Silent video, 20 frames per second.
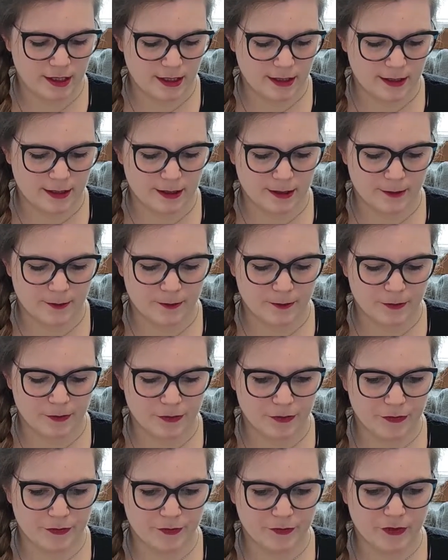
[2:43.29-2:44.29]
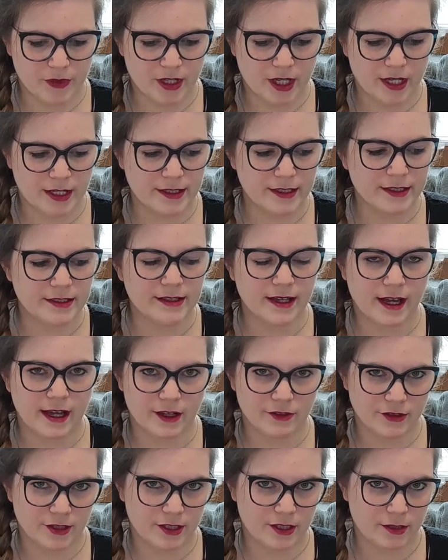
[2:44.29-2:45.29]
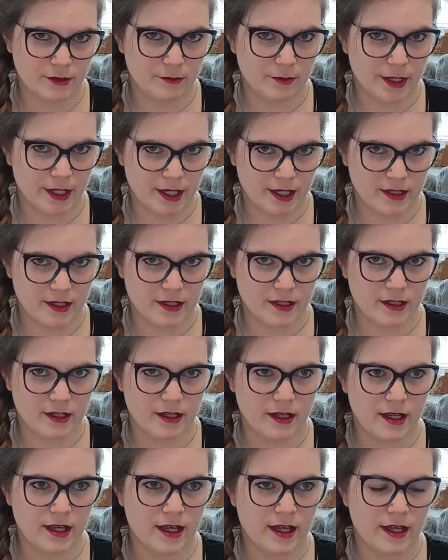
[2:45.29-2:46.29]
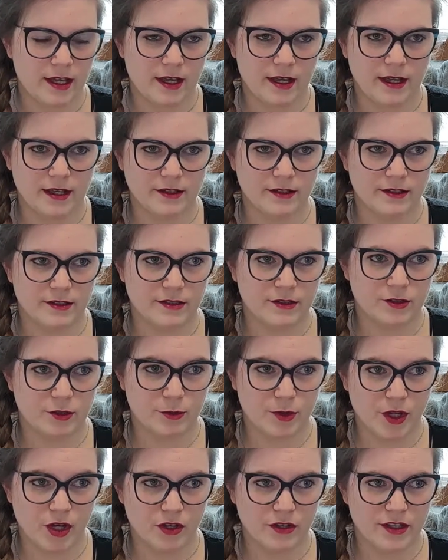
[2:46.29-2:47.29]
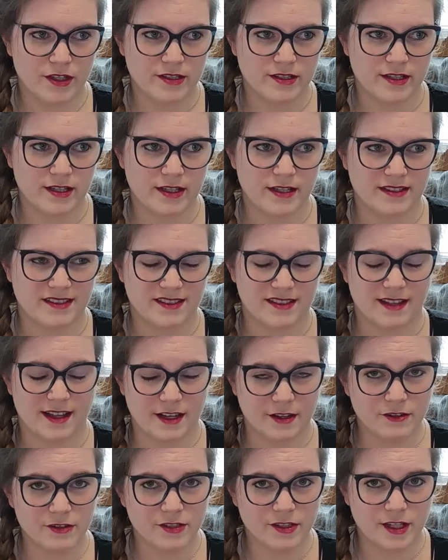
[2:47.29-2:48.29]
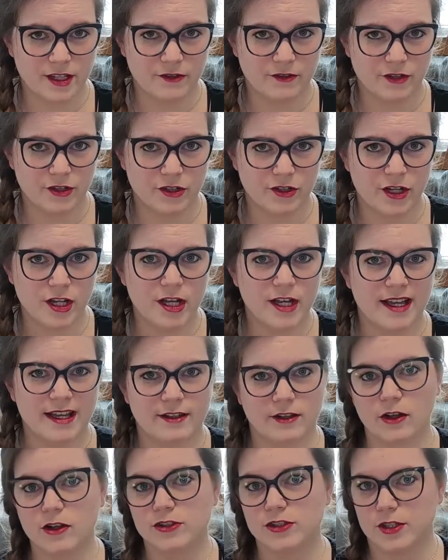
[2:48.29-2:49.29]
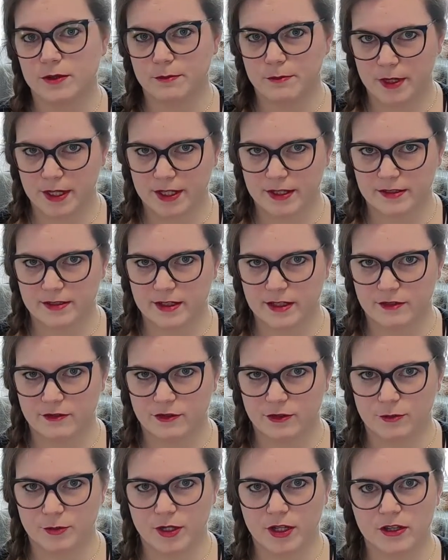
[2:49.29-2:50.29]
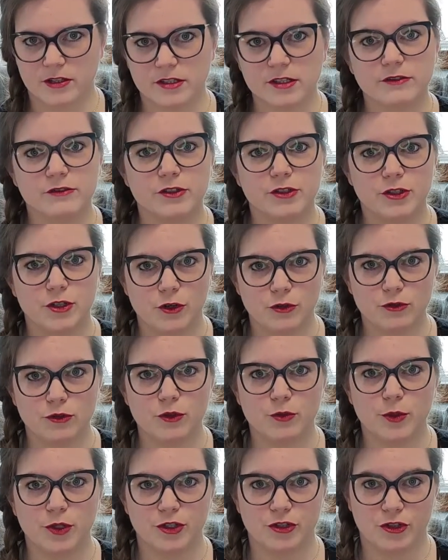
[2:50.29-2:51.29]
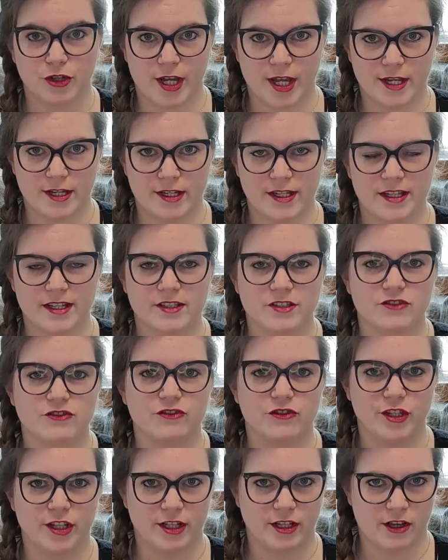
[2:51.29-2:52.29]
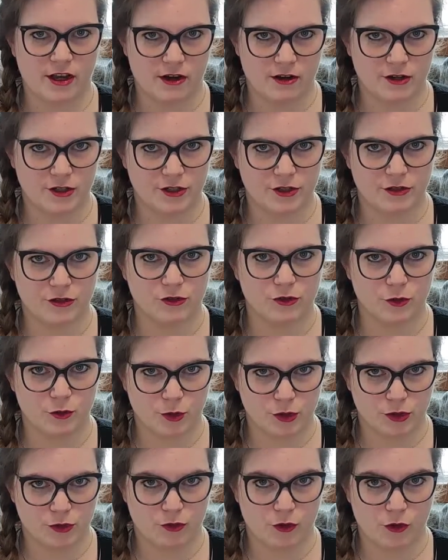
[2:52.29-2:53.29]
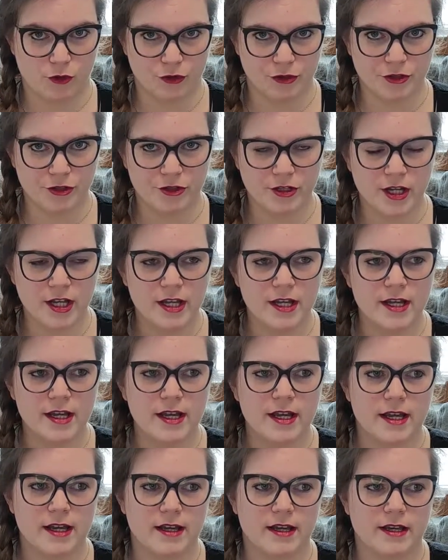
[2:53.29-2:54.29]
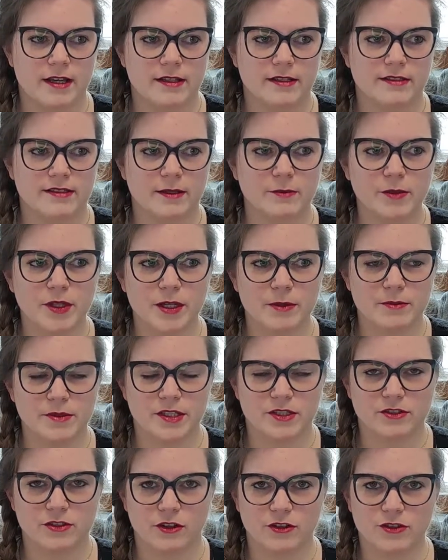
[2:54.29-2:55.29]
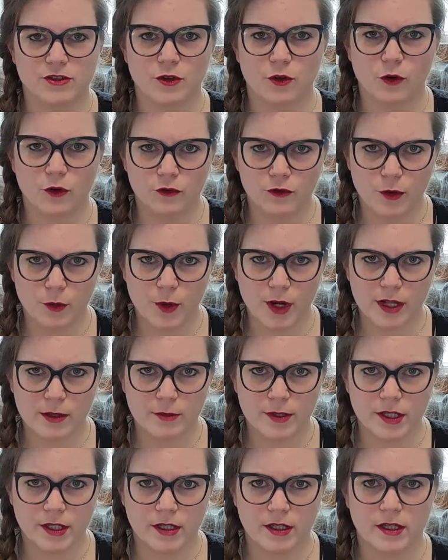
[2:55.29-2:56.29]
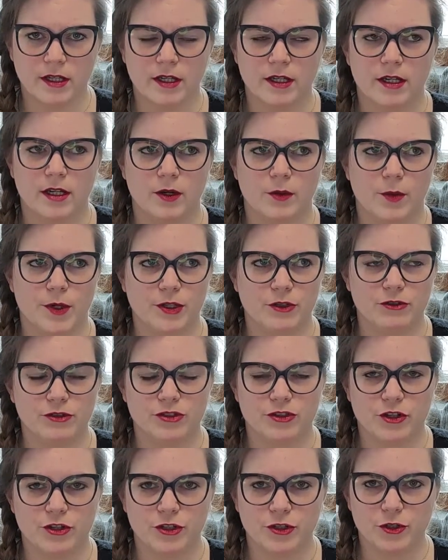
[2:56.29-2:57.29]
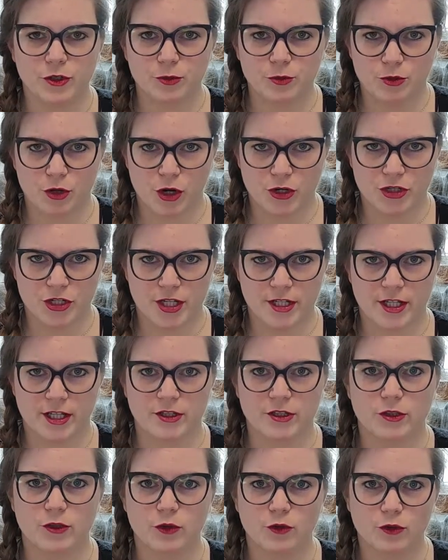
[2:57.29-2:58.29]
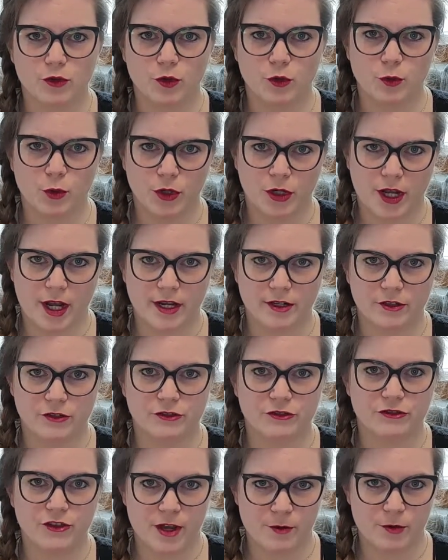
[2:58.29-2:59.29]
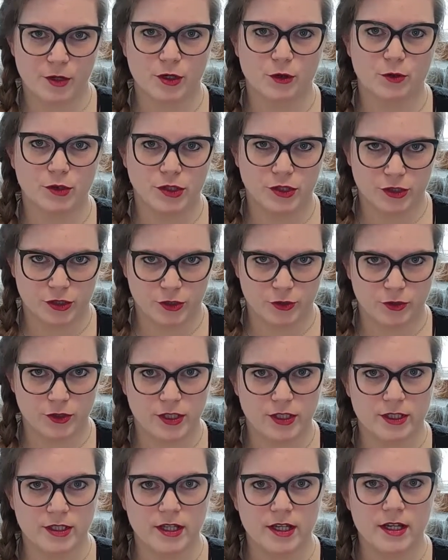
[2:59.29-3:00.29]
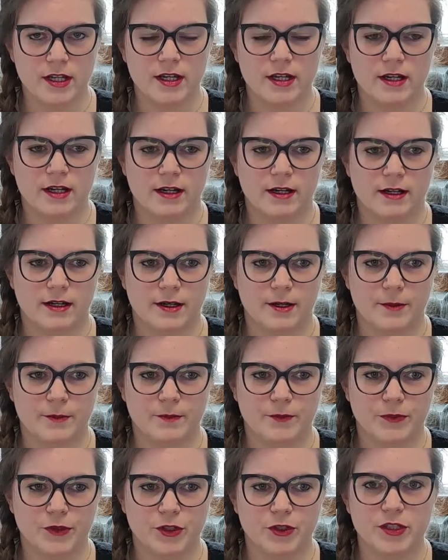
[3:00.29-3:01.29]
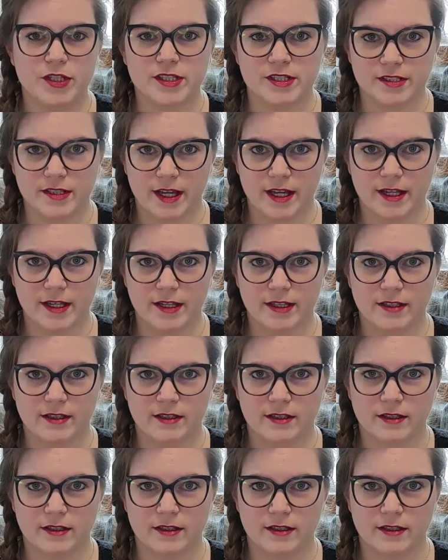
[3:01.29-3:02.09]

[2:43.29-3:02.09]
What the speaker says: I didn't have that in the beginning, and to be honest, it's a lifesaver and also a money saver, because if you don't know what you're getting, it's really hard to know what to order, and sometimes it's also overwhelming when you start a new project and you don't know what kind of fabric would suit it, to decide